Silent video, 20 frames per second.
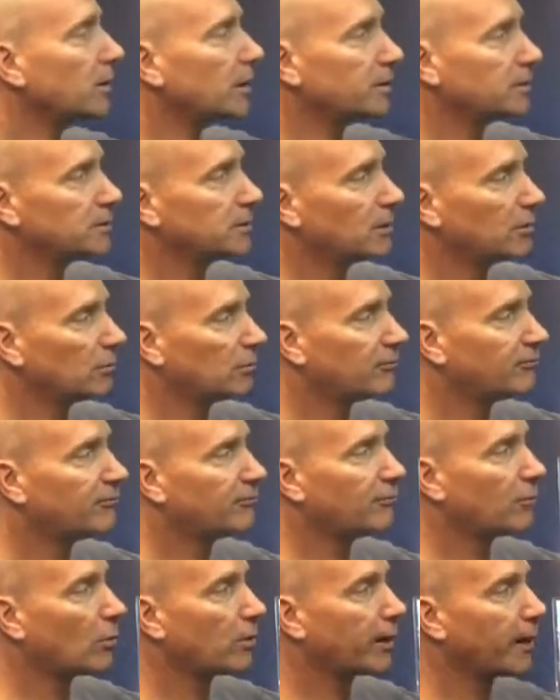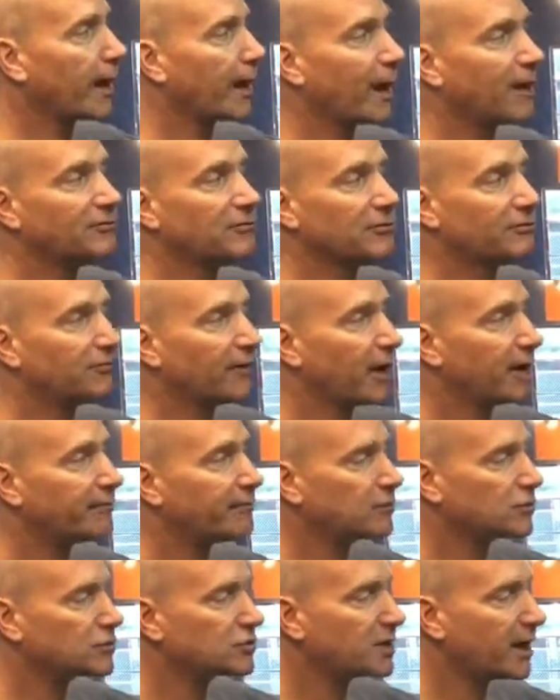but 4.5 to 5
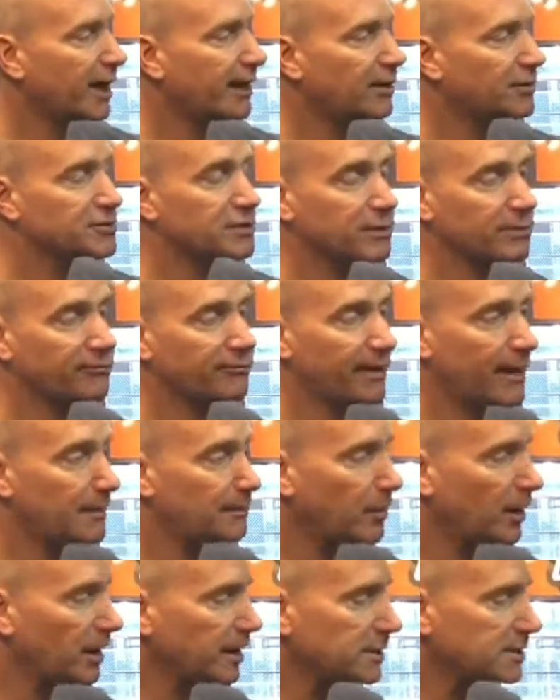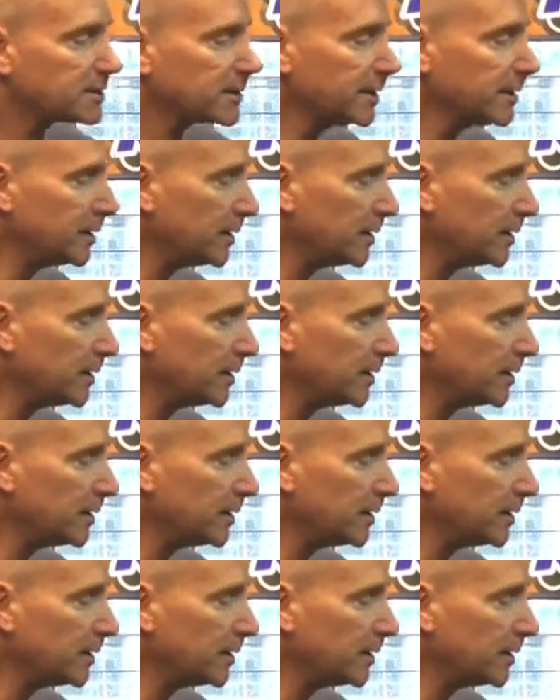inch tires on the fat bikes